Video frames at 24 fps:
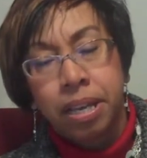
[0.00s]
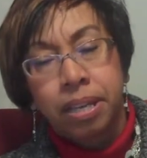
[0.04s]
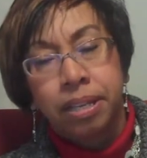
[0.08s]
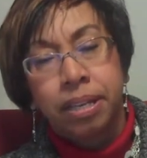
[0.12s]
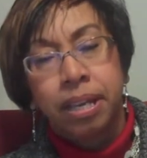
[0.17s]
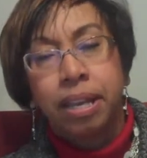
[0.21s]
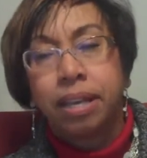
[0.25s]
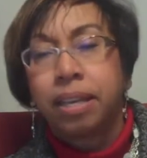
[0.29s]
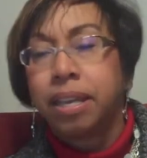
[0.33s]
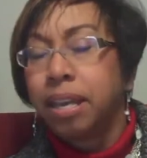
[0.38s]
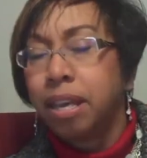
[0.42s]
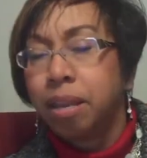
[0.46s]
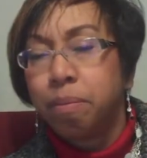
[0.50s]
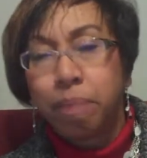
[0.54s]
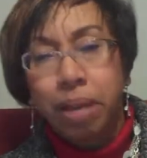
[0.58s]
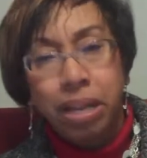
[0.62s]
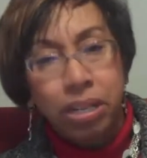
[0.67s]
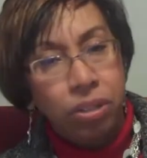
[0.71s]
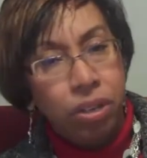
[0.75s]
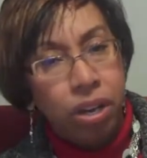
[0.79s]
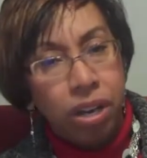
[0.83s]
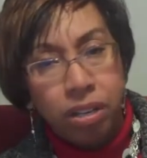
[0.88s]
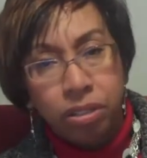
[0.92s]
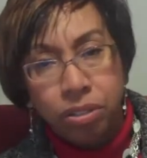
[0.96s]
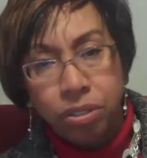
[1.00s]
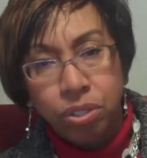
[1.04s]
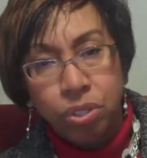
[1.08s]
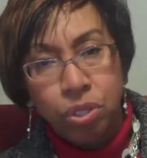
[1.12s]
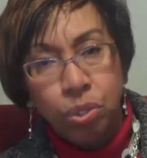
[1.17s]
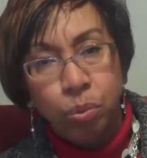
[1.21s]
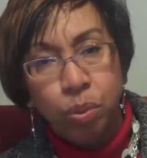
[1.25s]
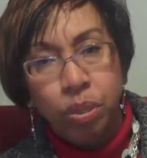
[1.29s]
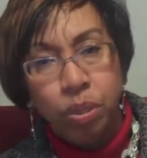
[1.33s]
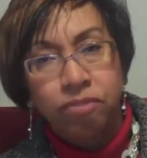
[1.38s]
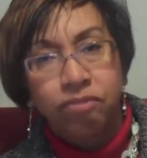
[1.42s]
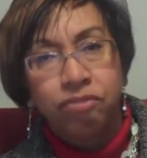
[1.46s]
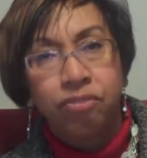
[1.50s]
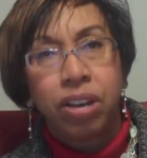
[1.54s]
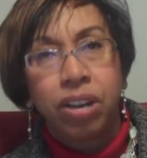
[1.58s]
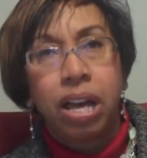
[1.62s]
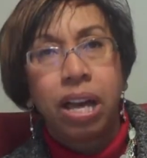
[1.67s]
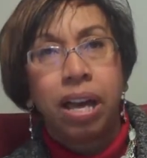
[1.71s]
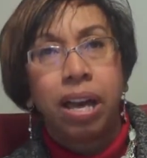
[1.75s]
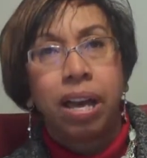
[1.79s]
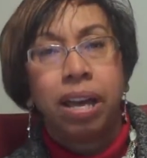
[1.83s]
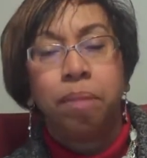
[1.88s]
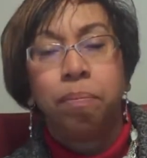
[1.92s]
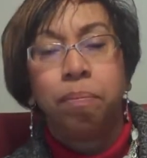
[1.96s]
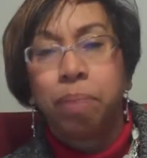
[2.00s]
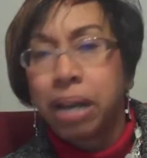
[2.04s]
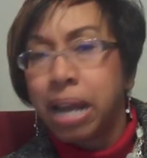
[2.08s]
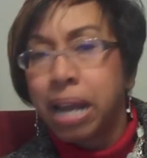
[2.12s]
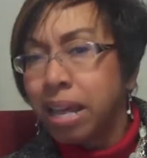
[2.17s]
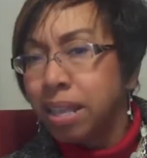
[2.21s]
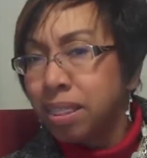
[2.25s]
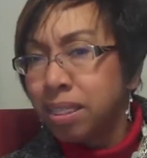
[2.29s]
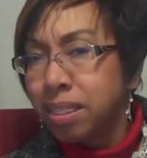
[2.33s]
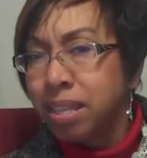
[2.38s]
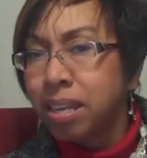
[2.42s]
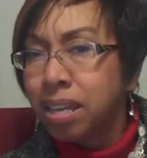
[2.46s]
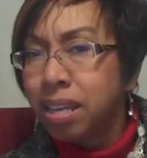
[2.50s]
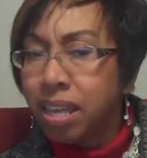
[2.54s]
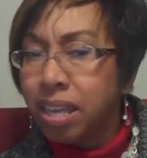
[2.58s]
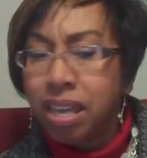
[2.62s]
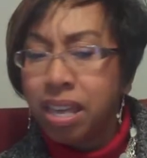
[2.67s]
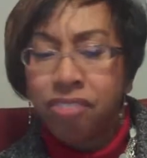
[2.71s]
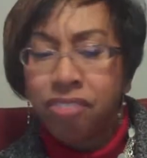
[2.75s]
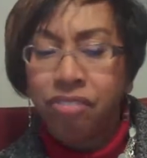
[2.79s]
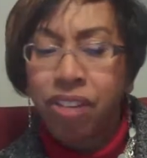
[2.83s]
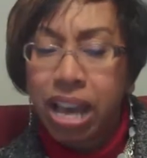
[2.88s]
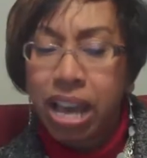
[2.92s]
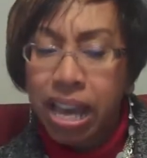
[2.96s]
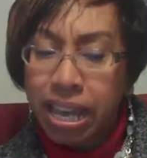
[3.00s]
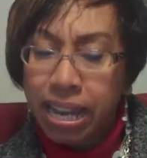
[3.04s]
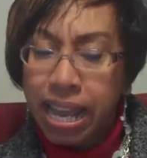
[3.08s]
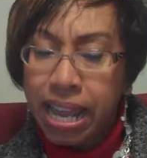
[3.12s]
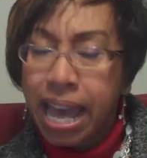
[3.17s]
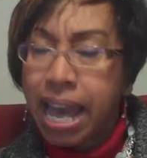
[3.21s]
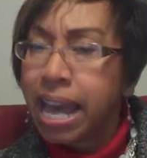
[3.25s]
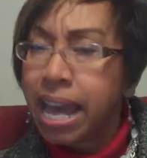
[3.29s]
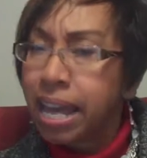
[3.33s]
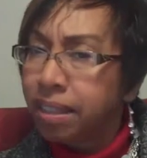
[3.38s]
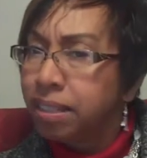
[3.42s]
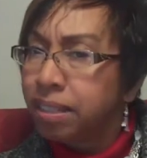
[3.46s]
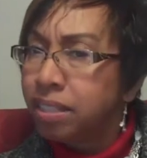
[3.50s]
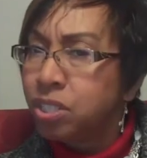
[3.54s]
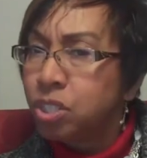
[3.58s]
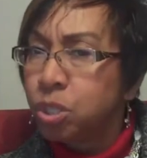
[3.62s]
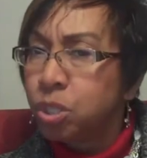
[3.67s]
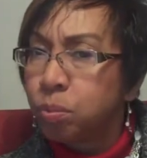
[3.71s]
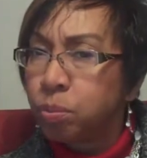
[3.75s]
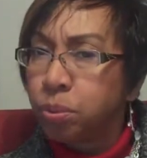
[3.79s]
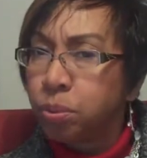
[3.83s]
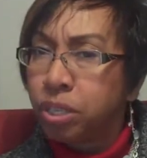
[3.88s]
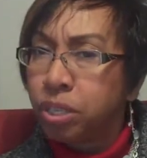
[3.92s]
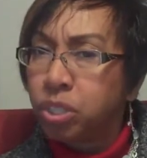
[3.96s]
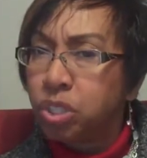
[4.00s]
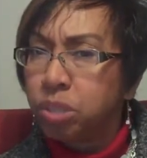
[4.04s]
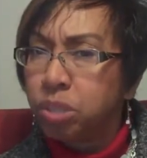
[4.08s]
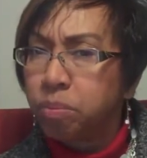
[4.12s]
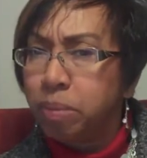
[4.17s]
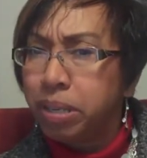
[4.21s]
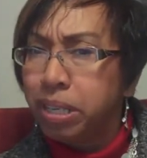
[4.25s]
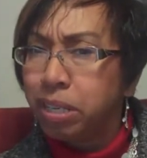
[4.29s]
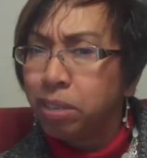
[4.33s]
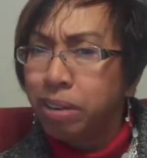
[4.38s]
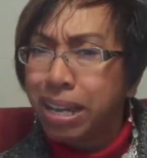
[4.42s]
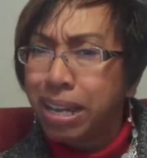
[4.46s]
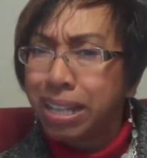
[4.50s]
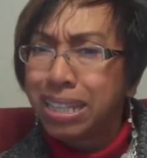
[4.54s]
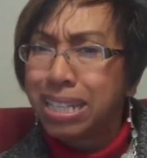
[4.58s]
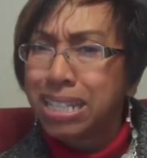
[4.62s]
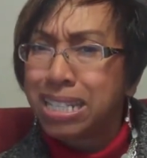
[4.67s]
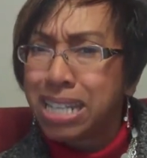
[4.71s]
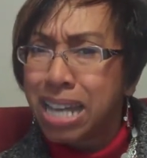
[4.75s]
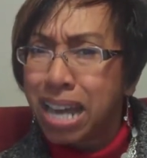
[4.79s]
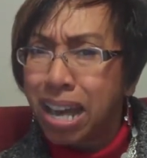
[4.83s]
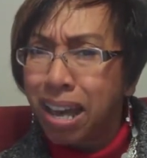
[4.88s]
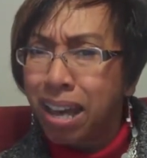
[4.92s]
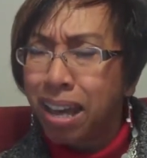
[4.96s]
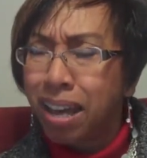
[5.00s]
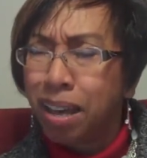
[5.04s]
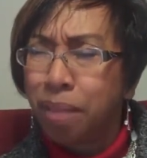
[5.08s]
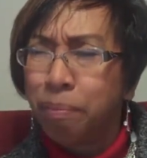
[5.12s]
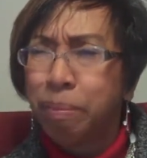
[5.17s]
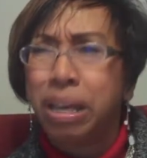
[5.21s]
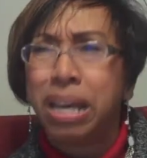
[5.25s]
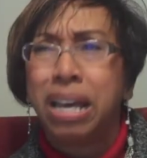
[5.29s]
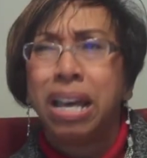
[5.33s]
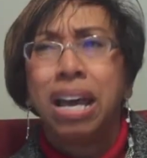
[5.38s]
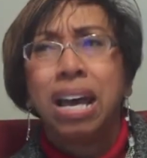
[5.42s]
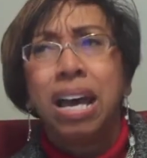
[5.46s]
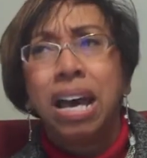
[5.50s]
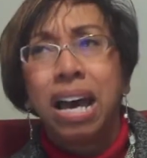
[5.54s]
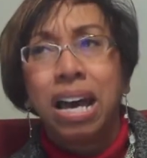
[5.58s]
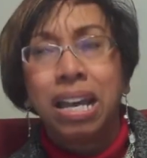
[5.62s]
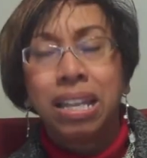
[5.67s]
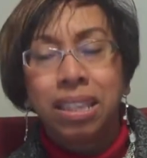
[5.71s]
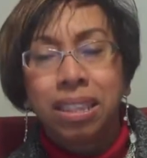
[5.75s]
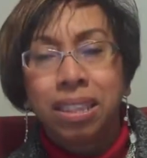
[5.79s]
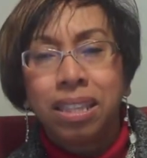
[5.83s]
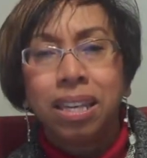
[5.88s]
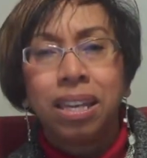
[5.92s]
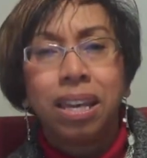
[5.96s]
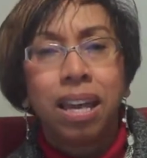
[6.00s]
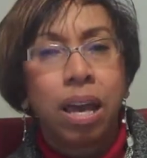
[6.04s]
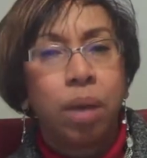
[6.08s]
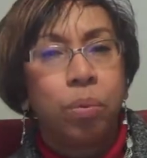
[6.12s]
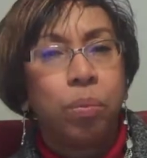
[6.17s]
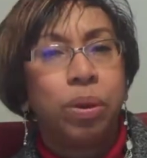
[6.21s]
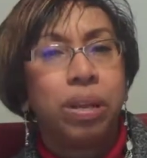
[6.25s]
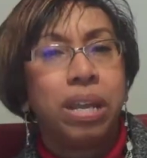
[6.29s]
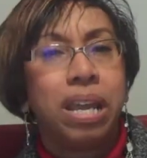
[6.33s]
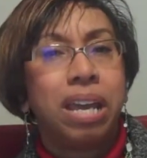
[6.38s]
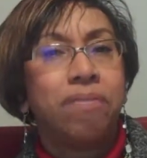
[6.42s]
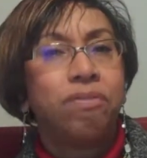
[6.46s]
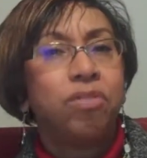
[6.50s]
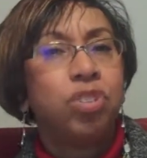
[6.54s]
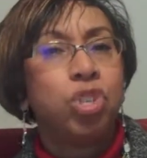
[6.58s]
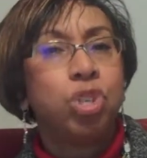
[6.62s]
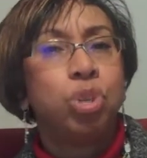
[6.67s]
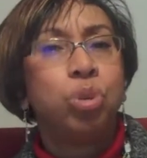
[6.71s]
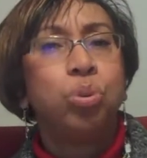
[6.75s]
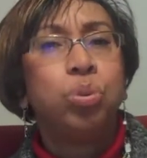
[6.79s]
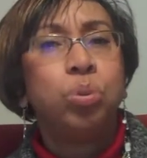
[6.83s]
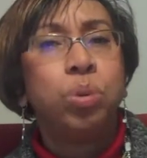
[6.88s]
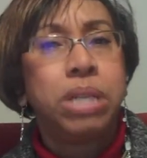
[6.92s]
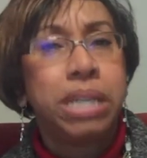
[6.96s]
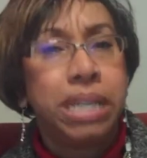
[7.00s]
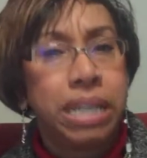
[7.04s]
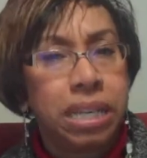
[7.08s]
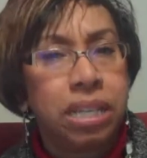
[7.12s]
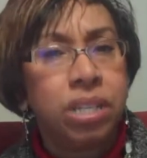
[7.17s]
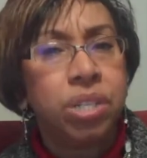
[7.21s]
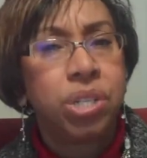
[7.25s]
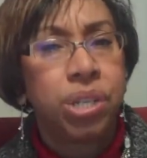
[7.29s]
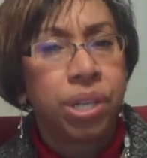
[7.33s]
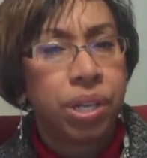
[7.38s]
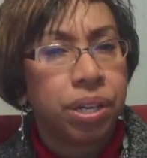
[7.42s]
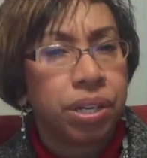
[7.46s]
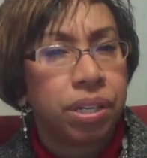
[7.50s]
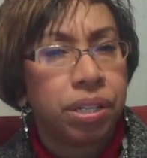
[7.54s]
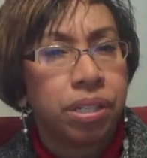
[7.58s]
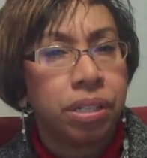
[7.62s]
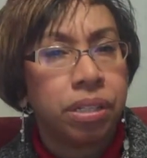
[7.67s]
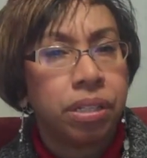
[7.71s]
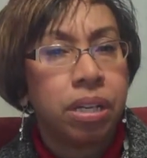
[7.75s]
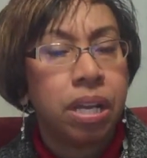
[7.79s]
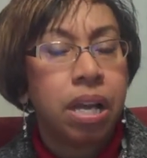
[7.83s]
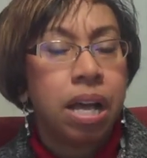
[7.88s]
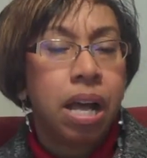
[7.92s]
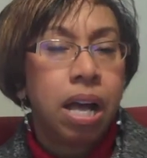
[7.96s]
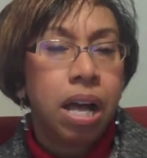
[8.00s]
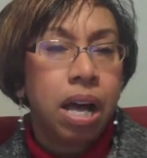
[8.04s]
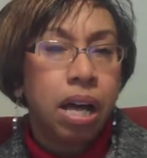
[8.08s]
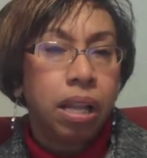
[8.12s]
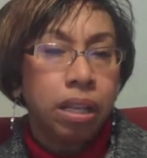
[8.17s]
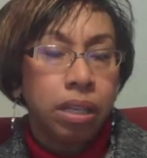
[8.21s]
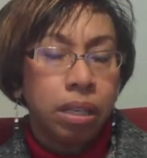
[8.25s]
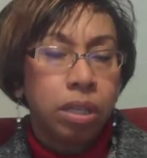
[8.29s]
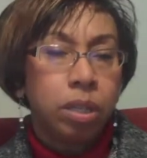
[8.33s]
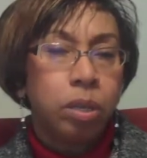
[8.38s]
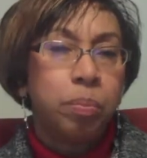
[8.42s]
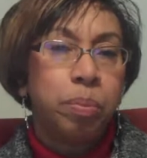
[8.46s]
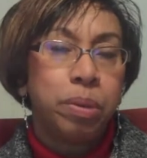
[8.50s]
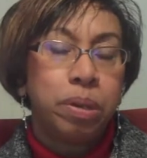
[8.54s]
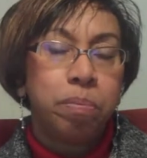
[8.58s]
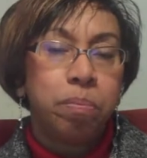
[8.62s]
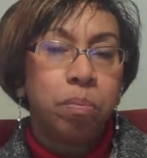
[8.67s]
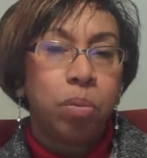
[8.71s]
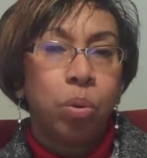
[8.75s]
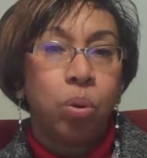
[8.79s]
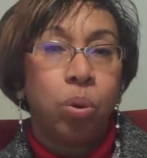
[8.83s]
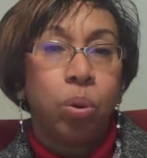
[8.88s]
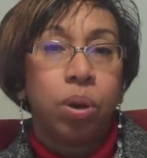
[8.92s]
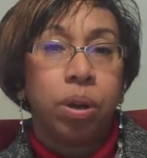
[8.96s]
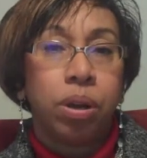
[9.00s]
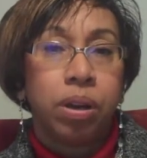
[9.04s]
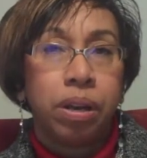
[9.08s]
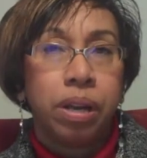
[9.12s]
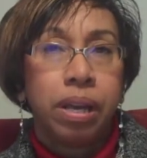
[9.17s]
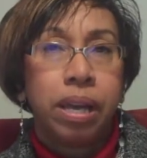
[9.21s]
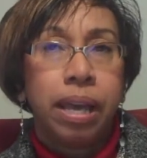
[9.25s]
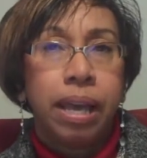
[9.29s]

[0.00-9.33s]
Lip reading: Now again, my daughter's doing fine, but I think if I had had this depression meter at the time, I think I would have tuned into her a little bit more,